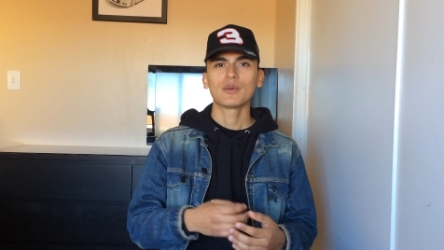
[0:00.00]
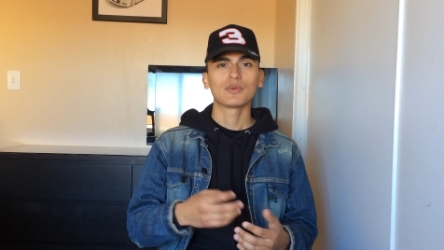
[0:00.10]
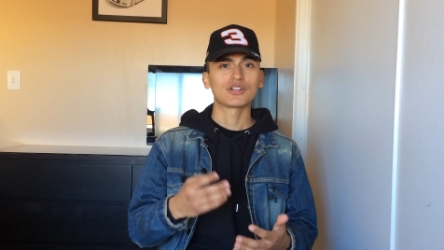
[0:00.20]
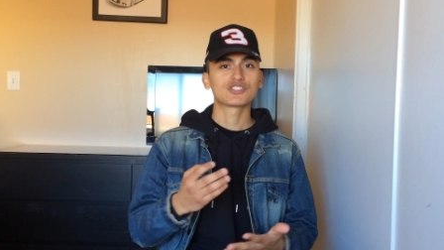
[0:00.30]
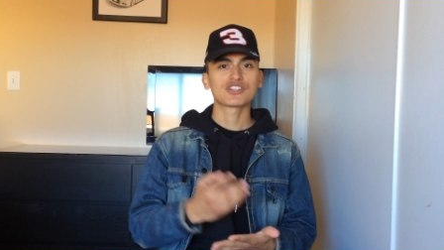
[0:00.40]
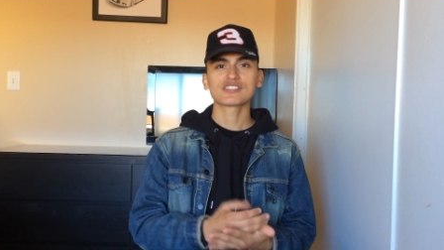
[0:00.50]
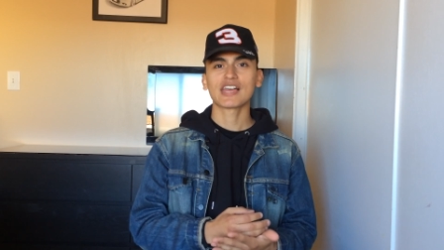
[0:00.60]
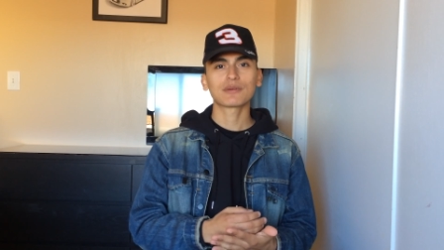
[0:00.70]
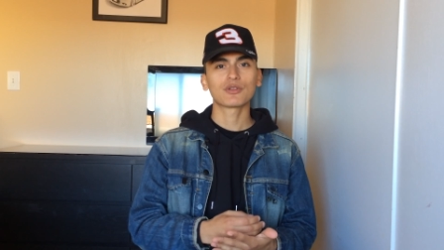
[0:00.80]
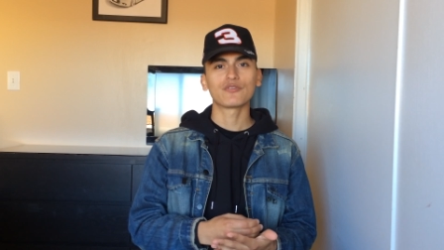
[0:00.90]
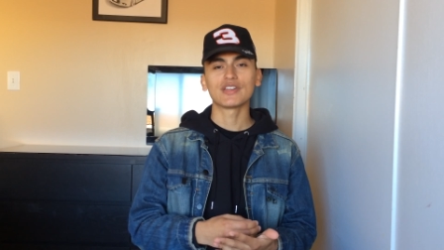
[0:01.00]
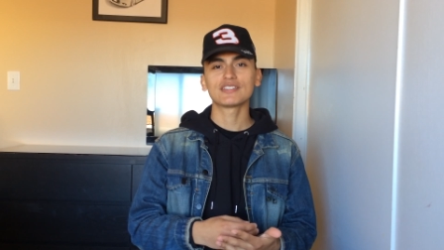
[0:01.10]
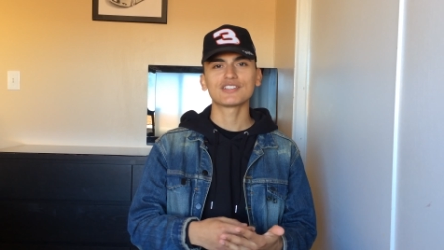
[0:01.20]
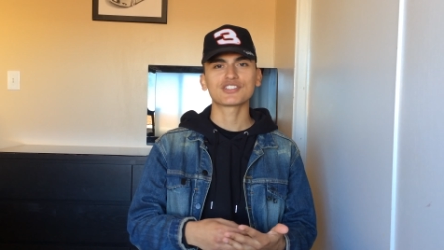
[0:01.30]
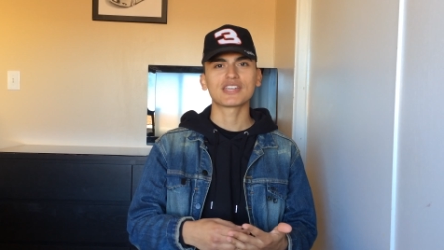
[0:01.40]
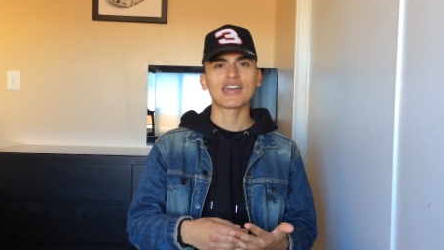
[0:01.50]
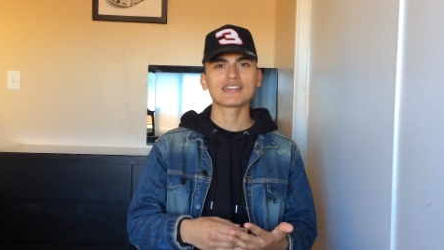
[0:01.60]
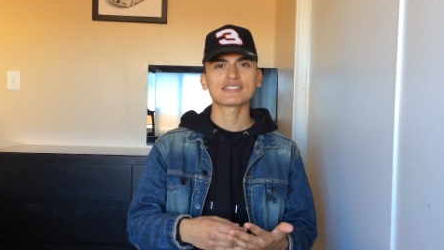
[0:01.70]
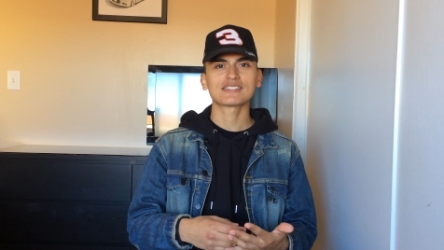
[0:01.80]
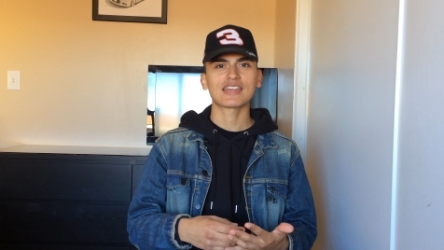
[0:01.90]
But just like with vintage
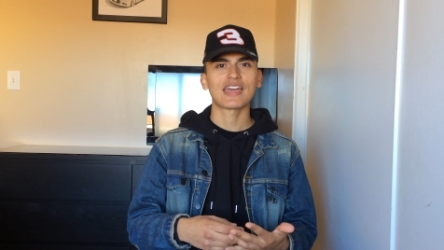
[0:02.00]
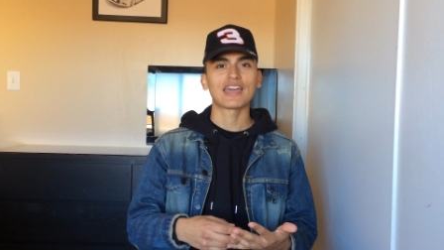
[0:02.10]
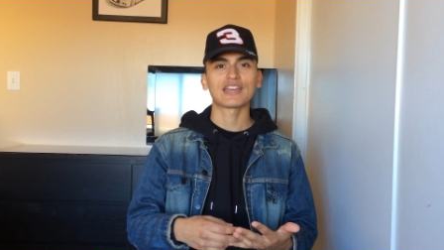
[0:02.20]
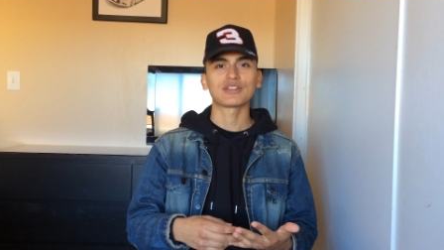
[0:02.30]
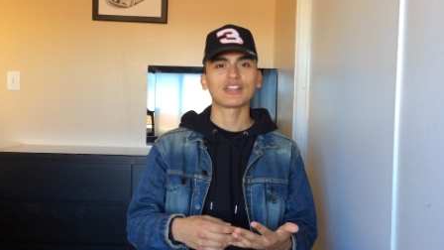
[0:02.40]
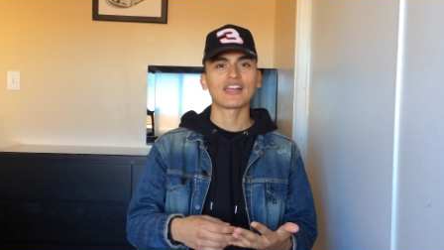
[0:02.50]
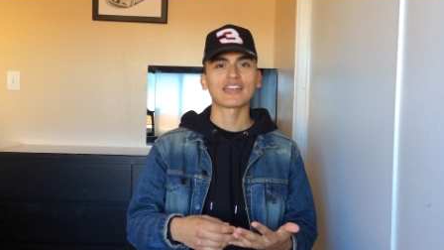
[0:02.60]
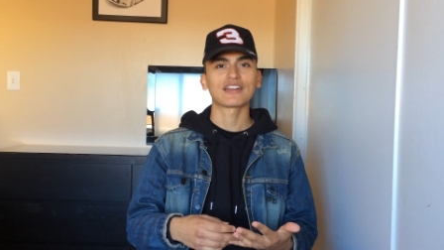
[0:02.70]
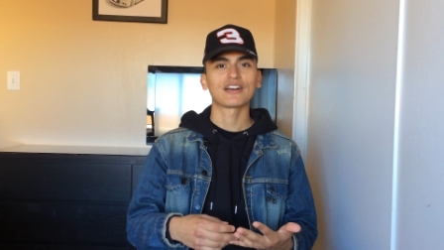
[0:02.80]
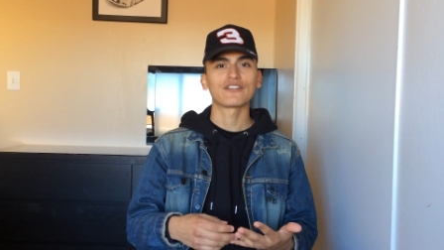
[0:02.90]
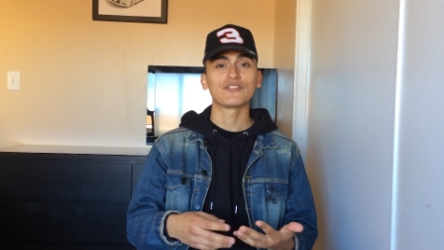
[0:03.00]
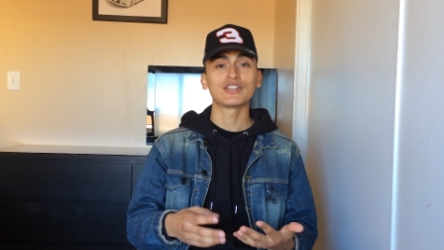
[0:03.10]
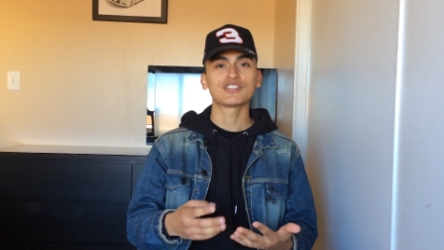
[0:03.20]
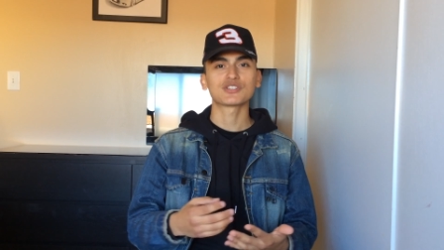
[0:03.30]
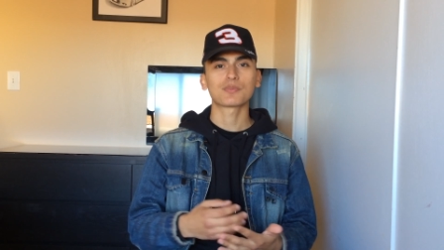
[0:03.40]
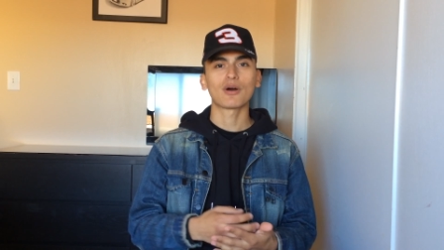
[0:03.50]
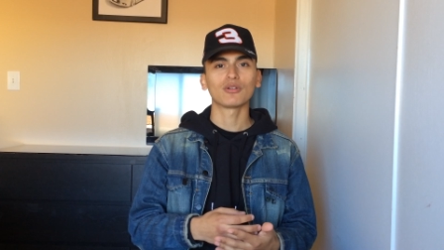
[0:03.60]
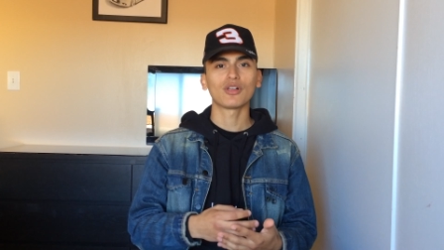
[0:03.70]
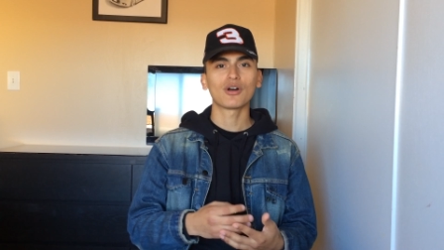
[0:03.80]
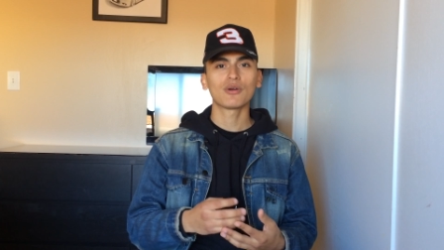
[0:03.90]
Guess and like vintage
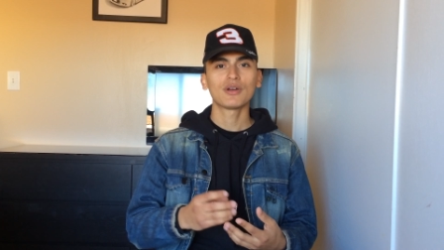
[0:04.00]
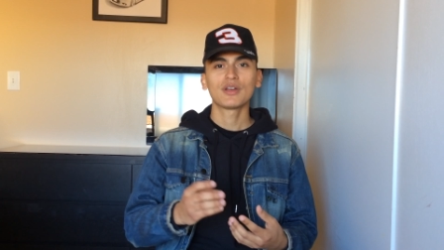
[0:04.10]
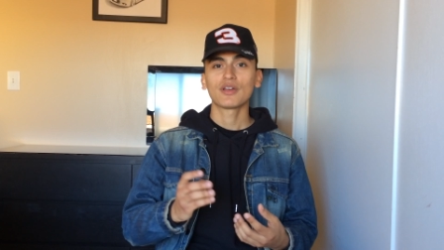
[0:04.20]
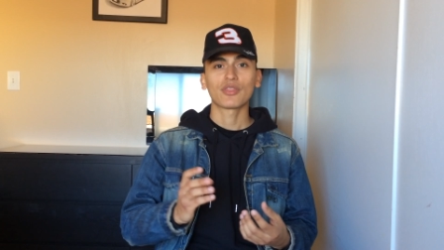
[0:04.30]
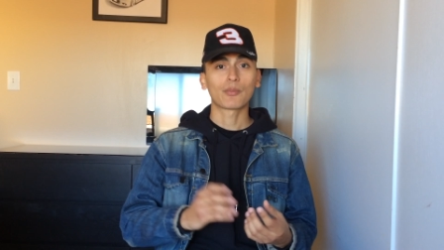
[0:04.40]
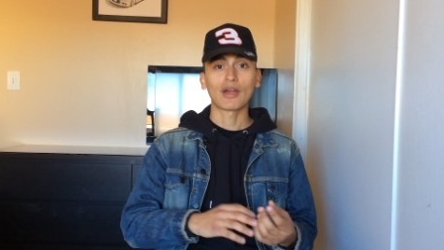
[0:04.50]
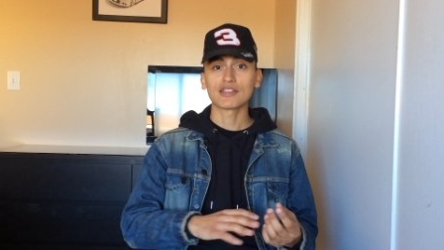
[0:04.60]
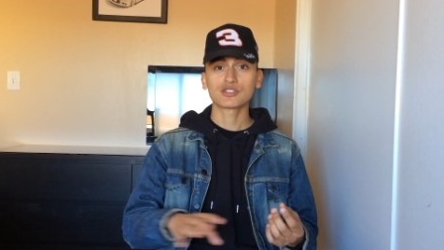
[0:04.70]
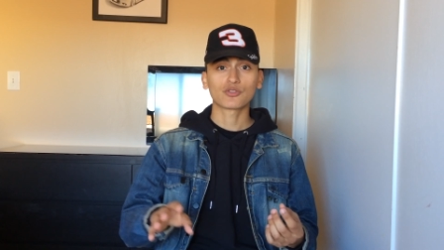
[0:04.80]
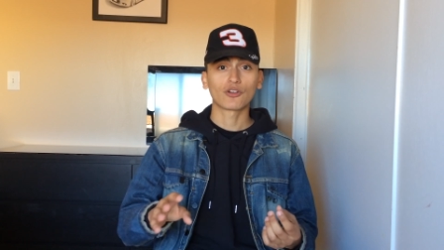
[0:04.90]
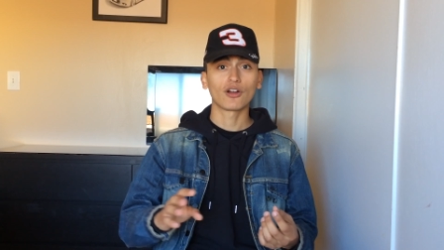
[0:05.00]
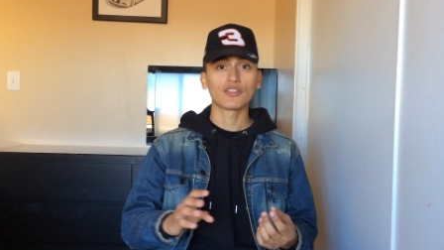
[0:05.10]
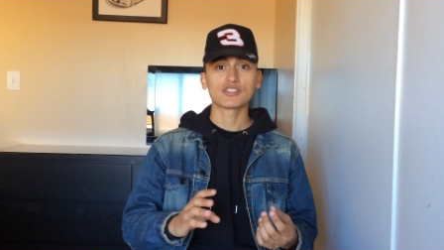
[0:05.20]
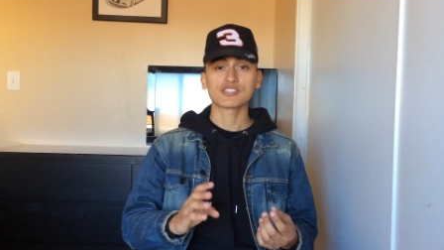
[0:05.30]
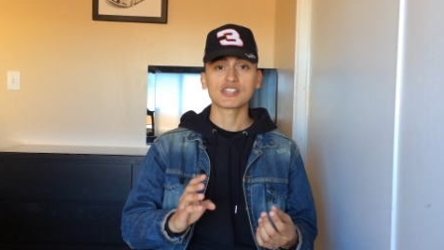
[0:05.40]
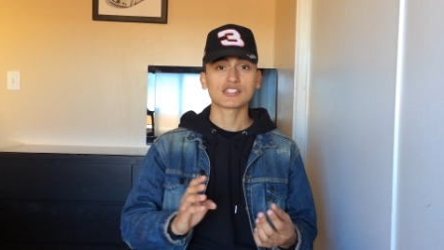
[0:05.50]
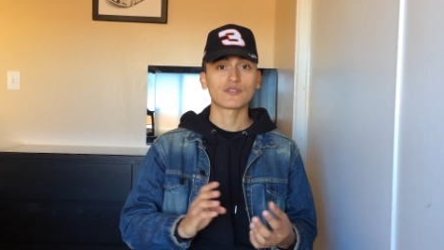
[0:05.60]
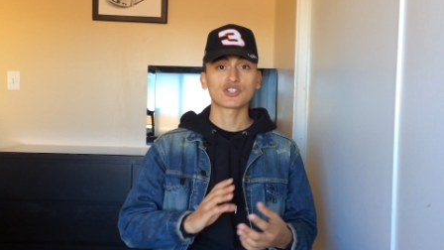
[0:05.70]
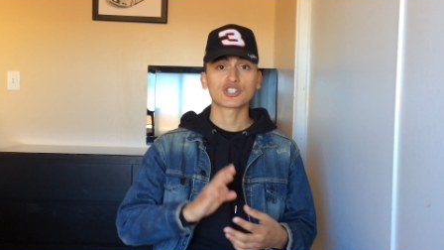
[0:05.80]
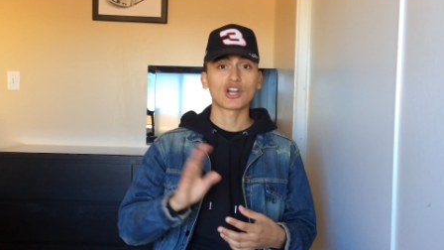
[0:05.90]
Polo, the prices for all these things
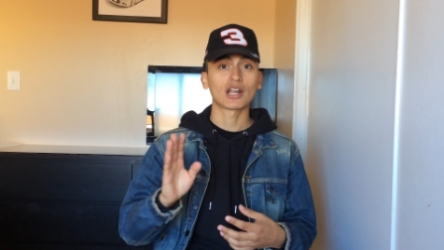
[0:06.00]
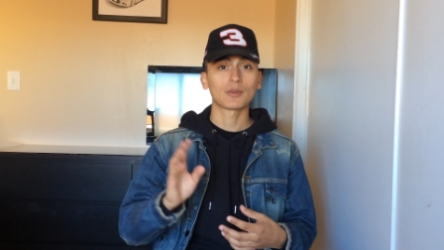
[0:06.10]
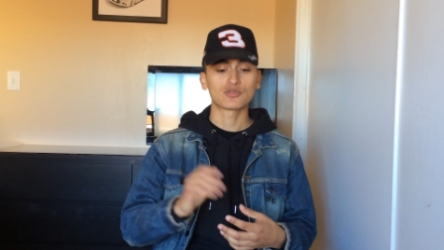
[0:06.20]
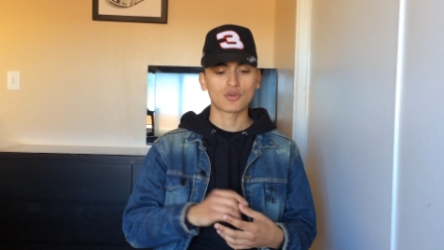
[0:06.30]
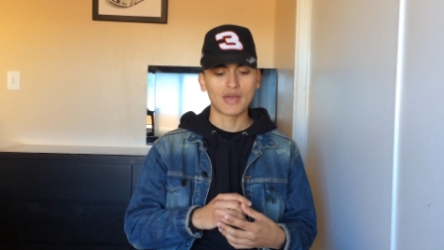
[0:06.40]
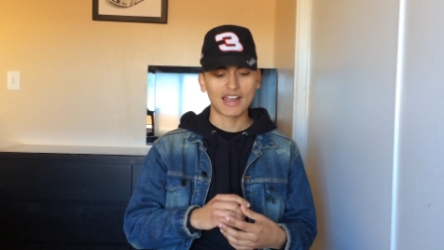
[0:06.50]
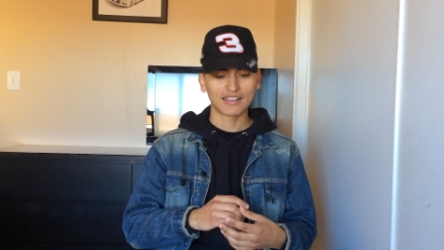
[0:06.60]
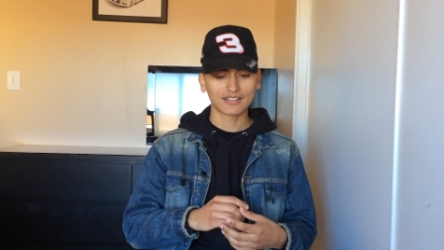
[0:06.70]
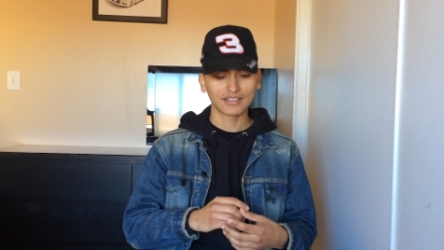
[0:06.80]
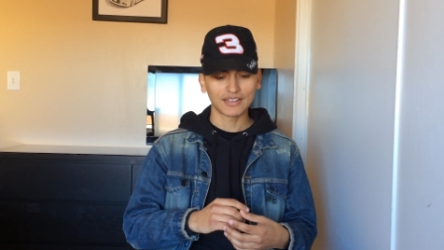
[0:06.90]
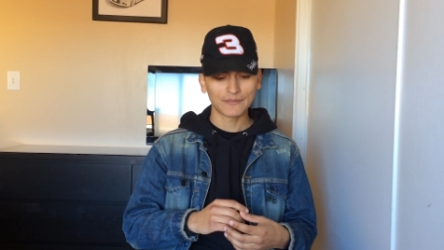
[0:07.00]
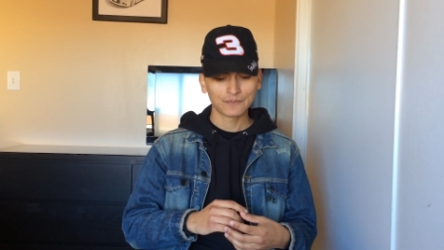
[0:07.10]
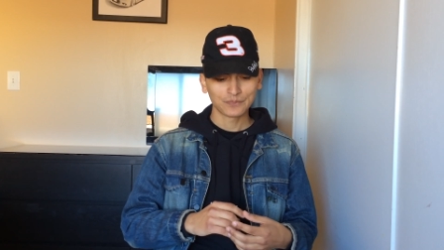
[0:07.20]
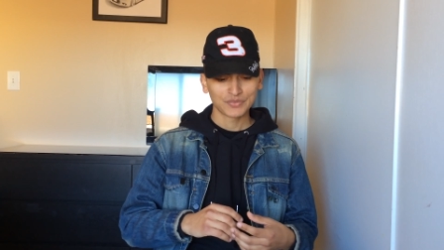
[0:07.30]
have shot up dramatically.